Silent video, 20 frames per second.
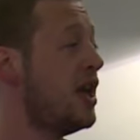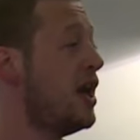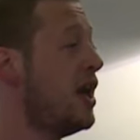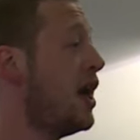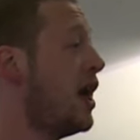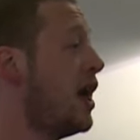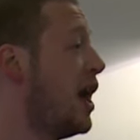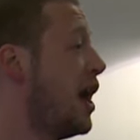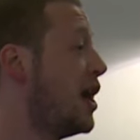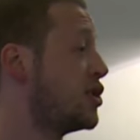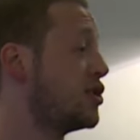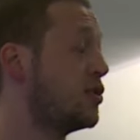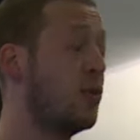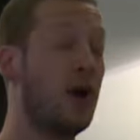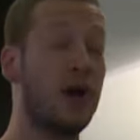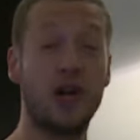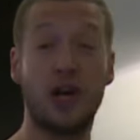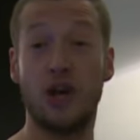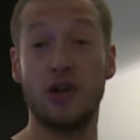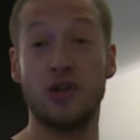uh, to
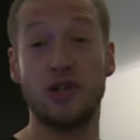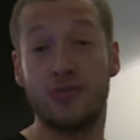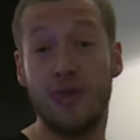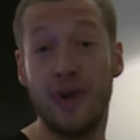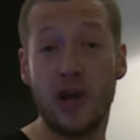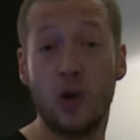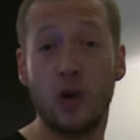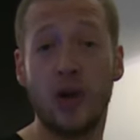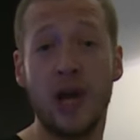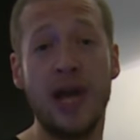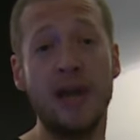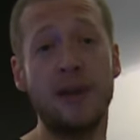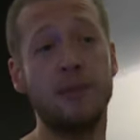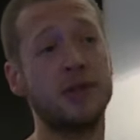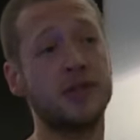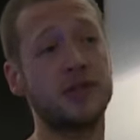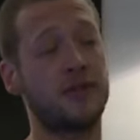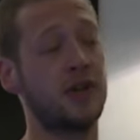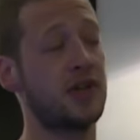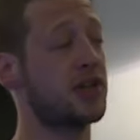work, go to record
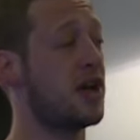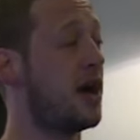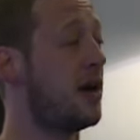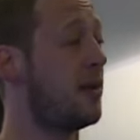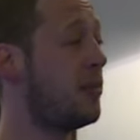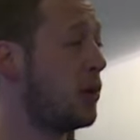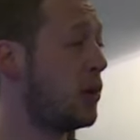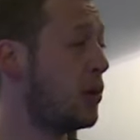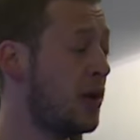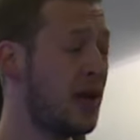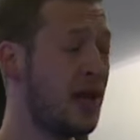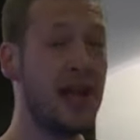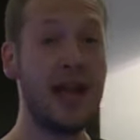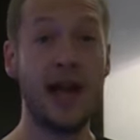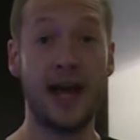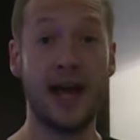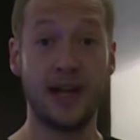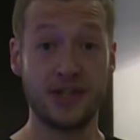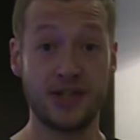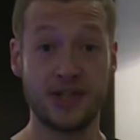labels, for example,
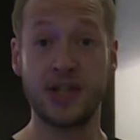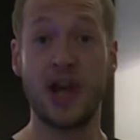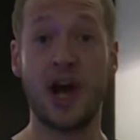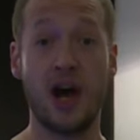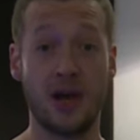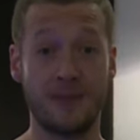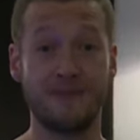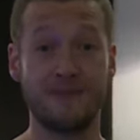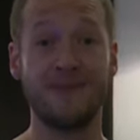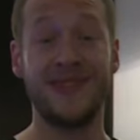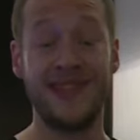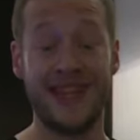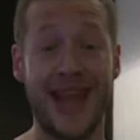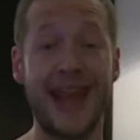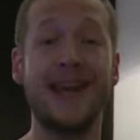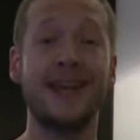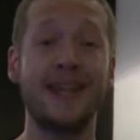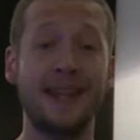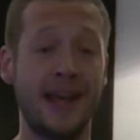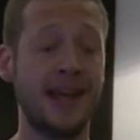and start
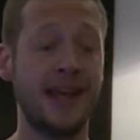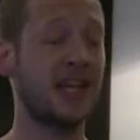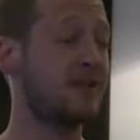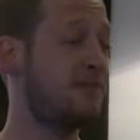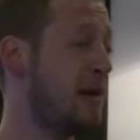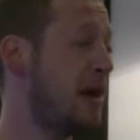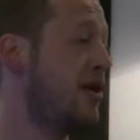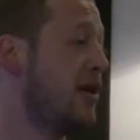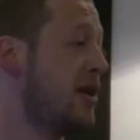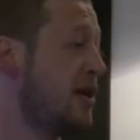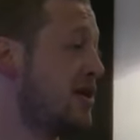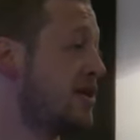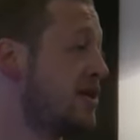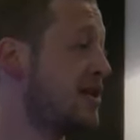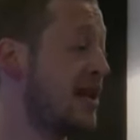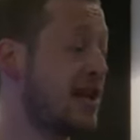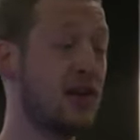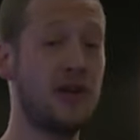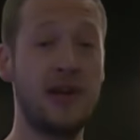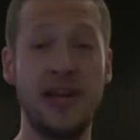gaining that experience
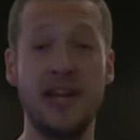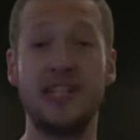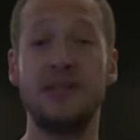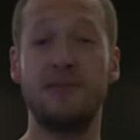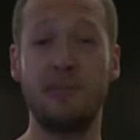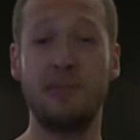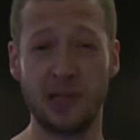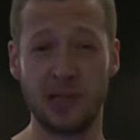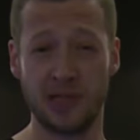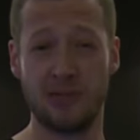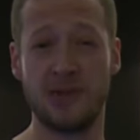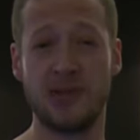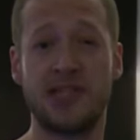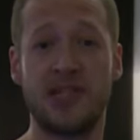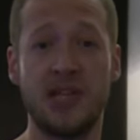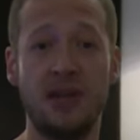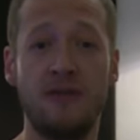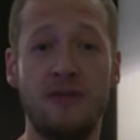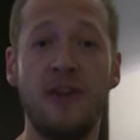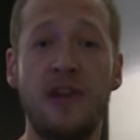that you need to build up your
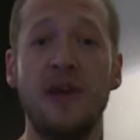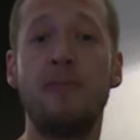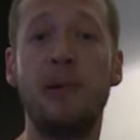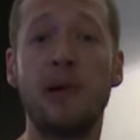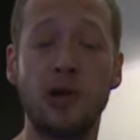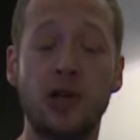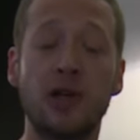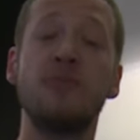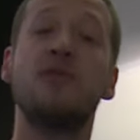C V, build up your